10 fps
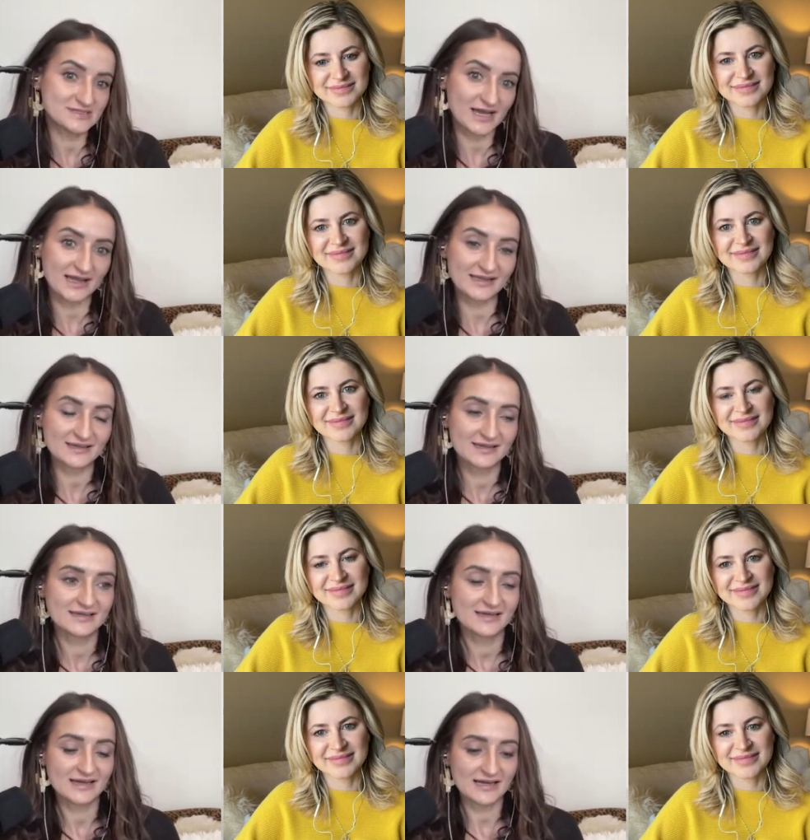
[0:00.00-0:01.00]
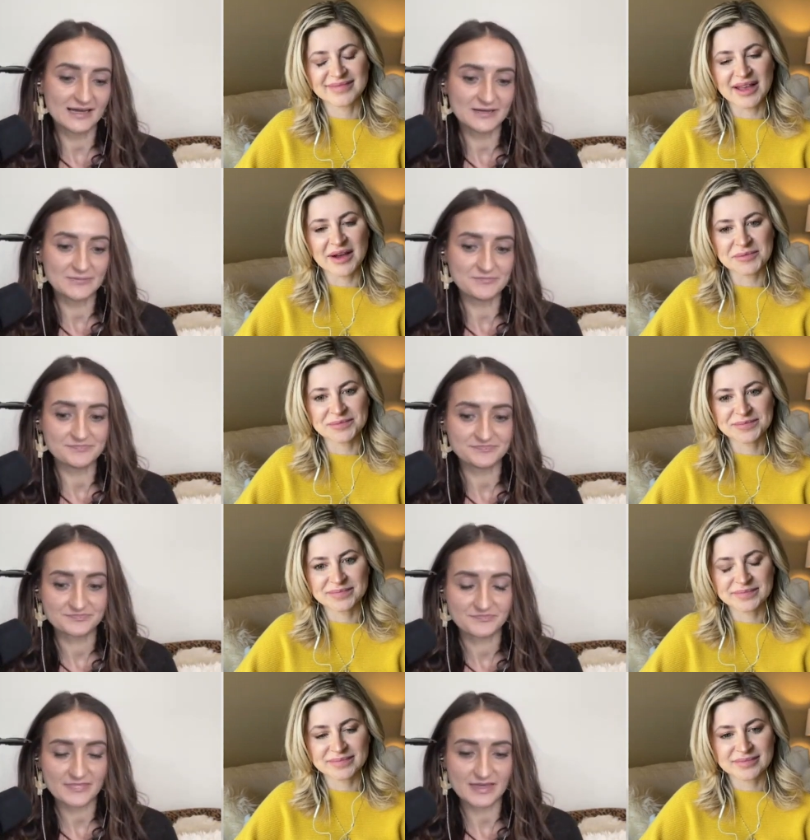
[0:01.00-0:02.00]
Speaker 1: die. Yeah. Um,
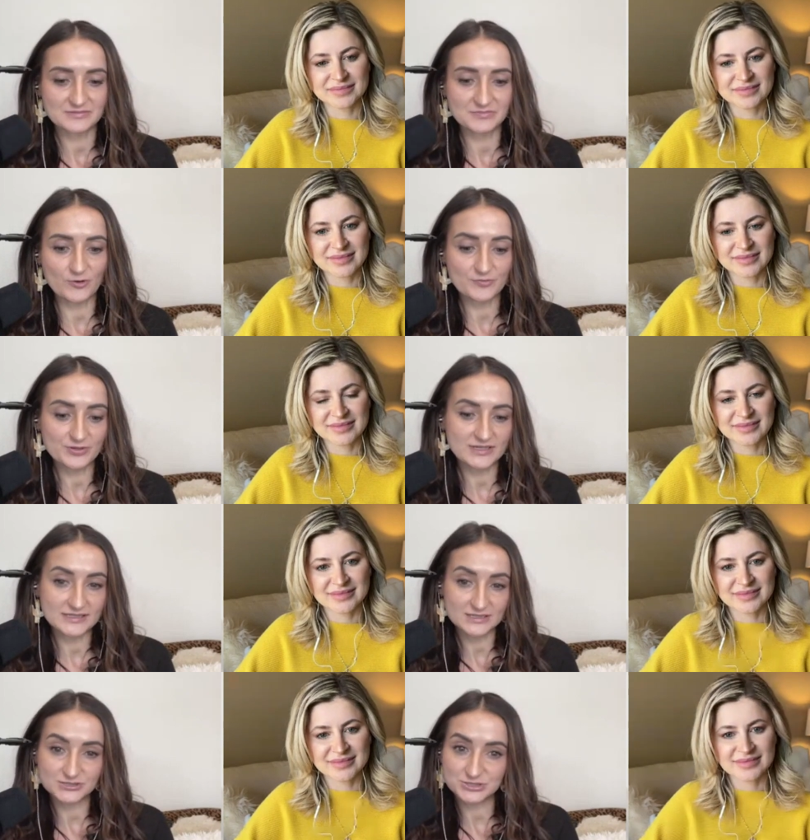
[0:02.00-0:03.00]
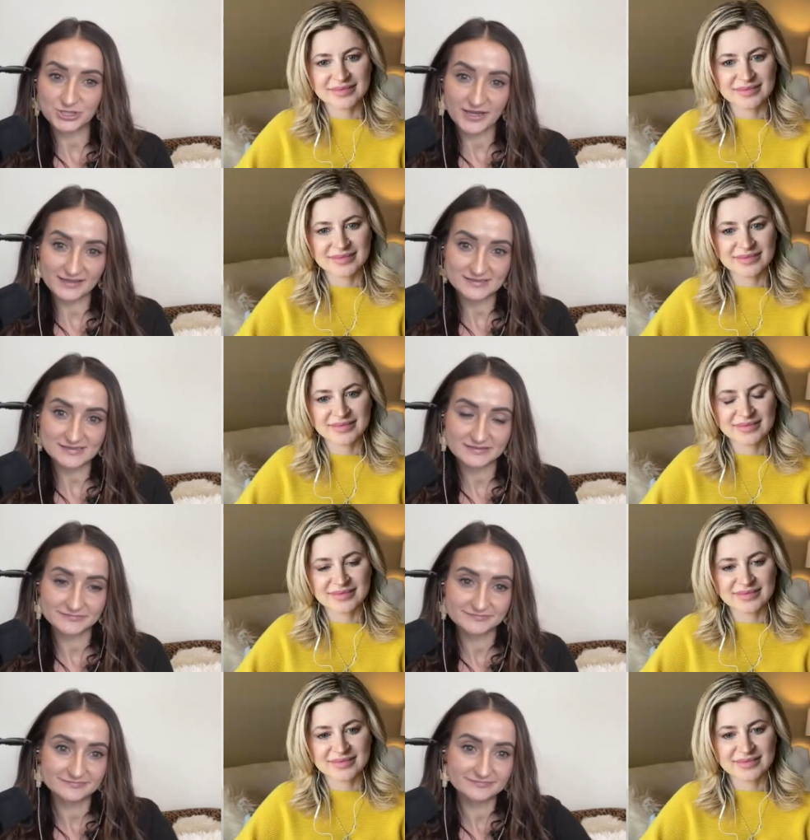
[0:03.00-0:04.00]
or put it in little trays
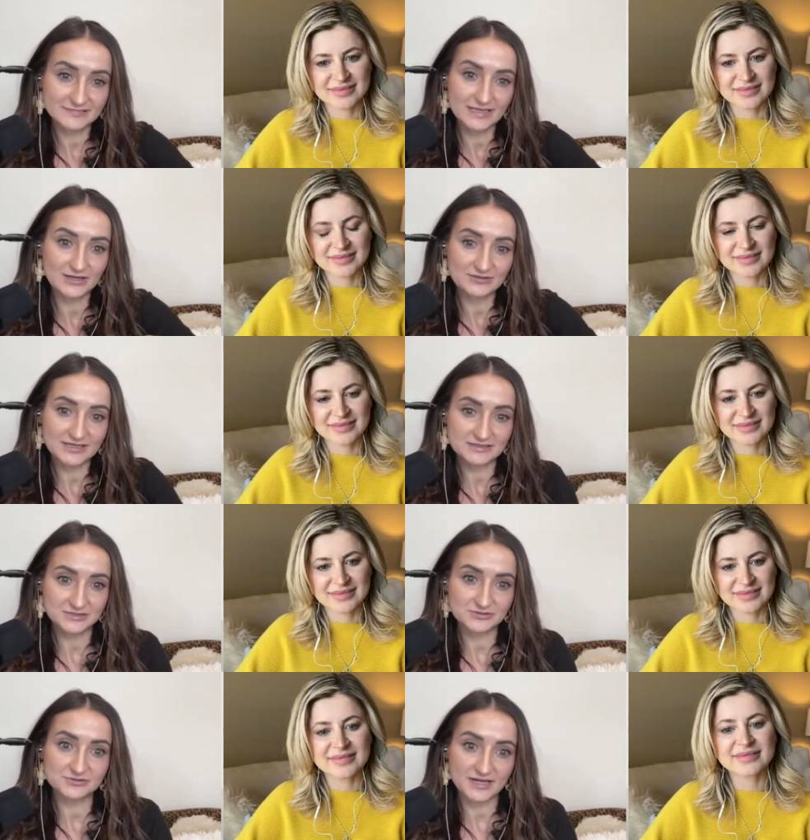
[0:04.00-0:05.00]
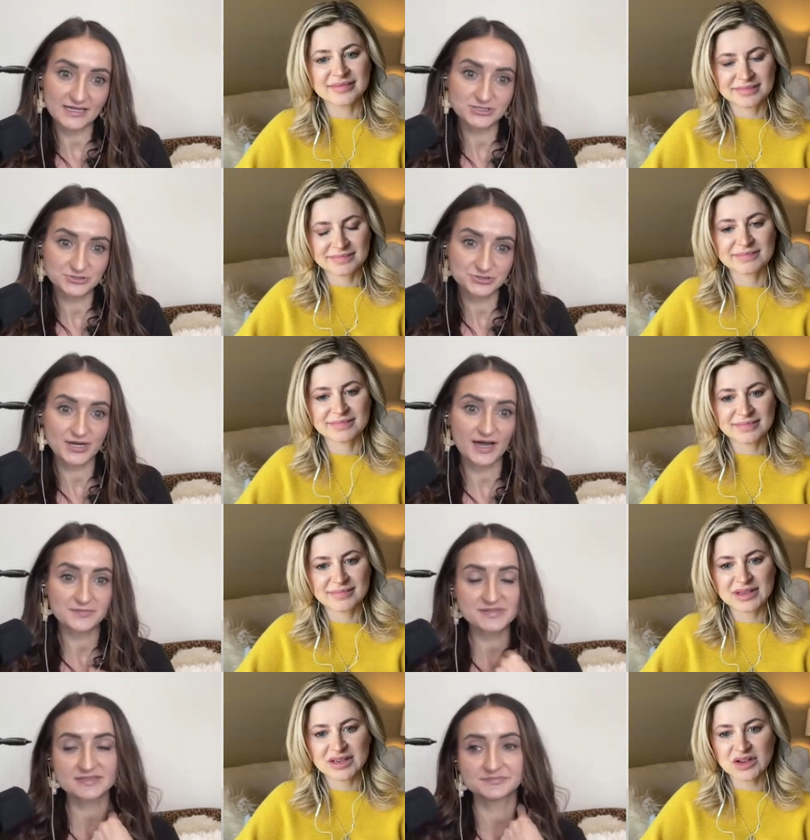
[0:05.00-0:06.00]
you know, like little mm-hmm. actual traps.
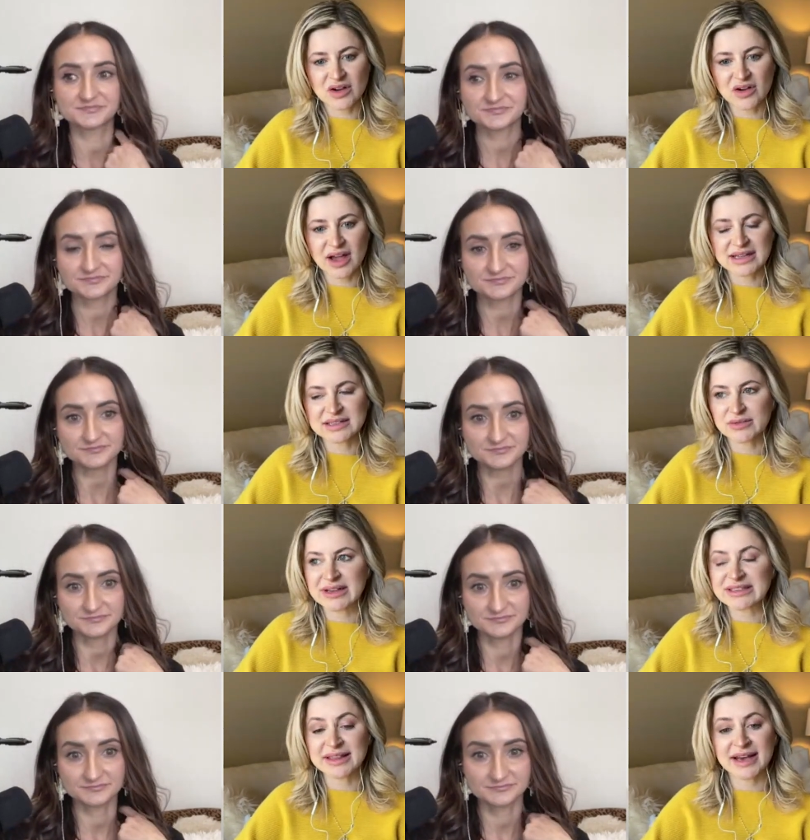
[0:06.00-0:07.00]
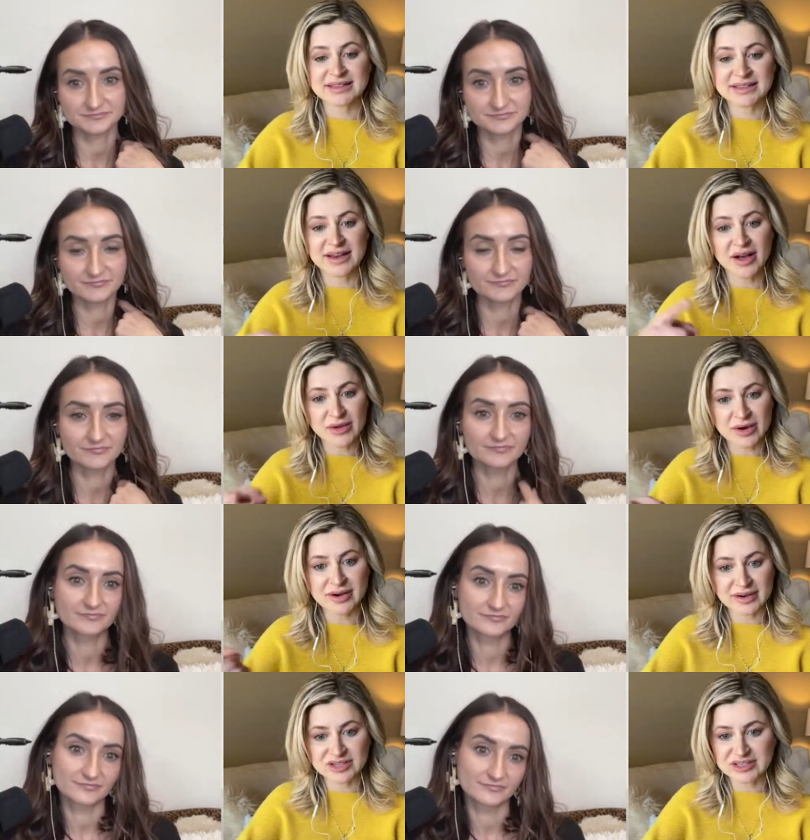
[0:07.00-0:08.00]
There's
Speaker 2: all kinds of ways. And that's another,
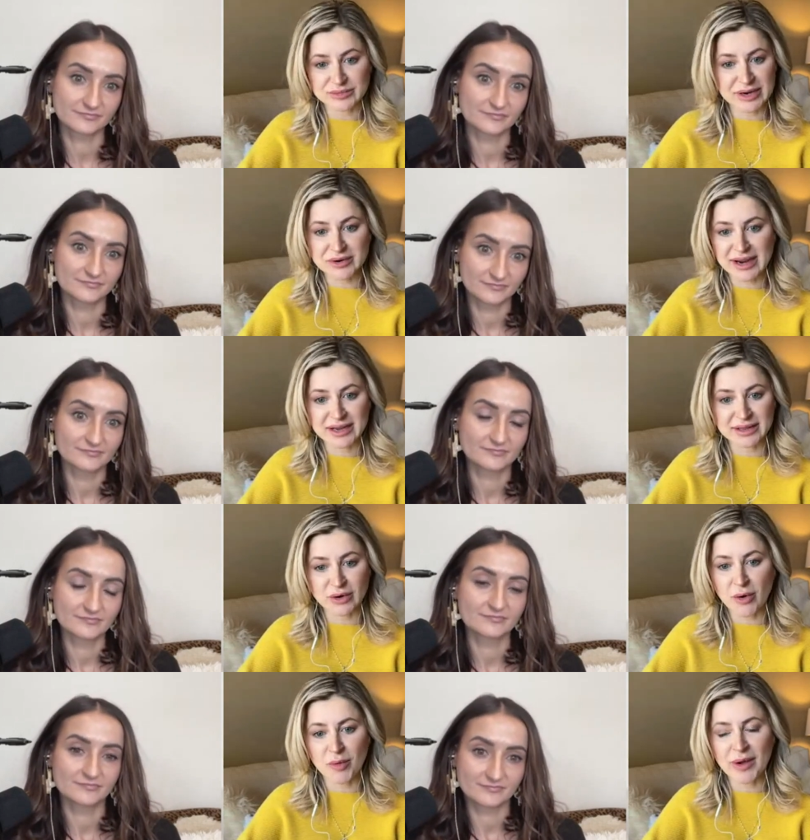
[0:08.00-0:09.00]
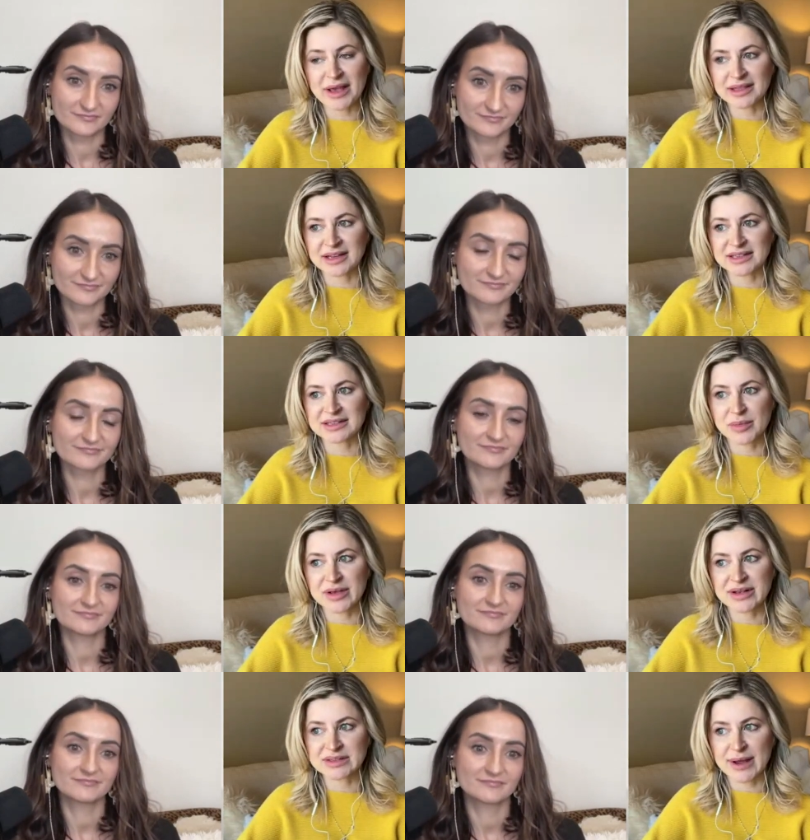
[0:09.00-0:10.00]
just reiterating the whole point that some things mm-hmm.
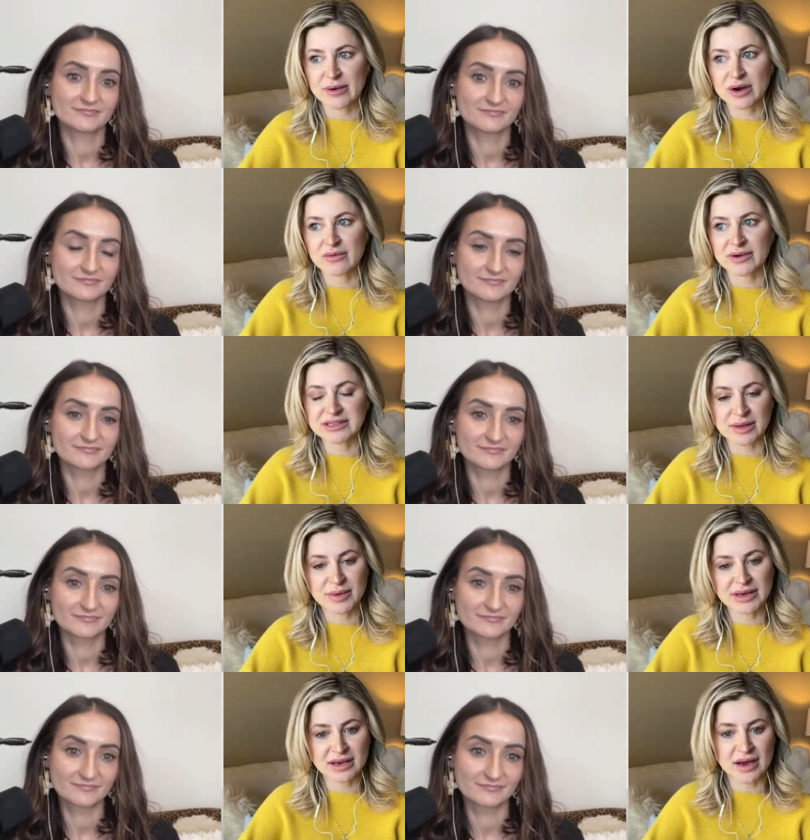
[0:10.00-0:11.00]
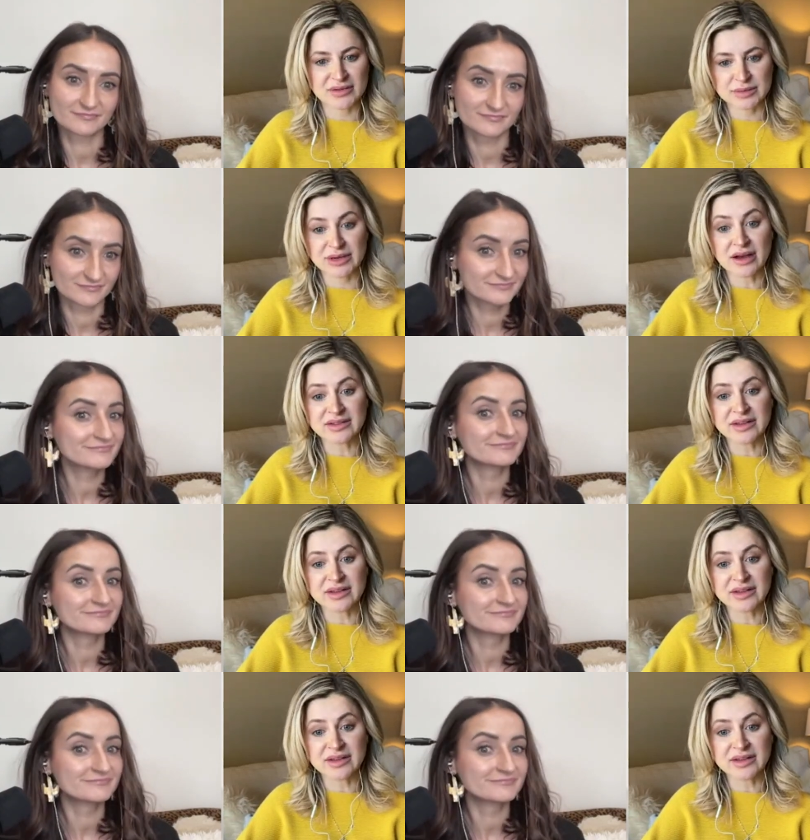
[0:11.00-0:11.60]
might work for somebody and not for someone else.